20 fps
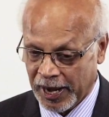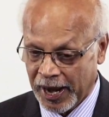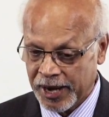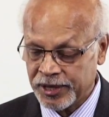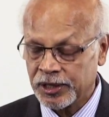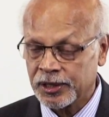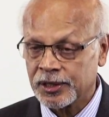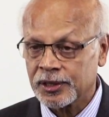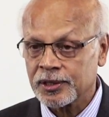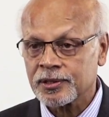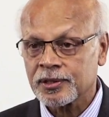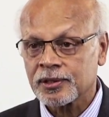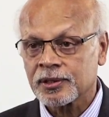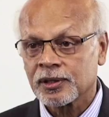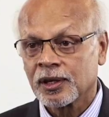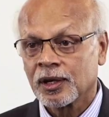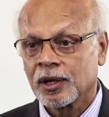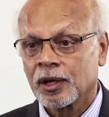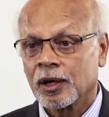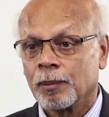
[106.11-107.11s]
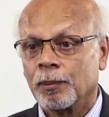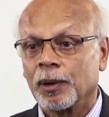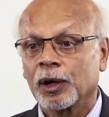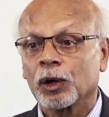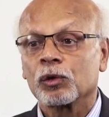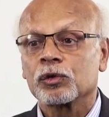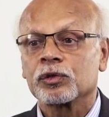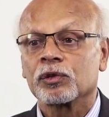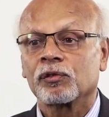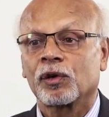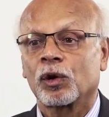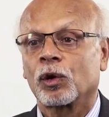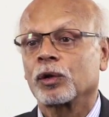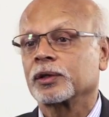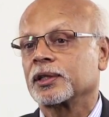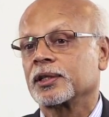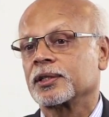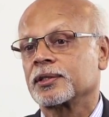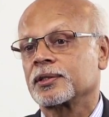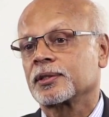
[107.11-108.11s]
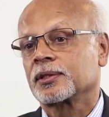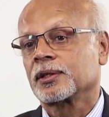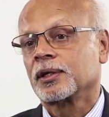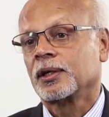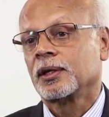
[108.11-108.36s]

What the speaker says: editors, but also for authors.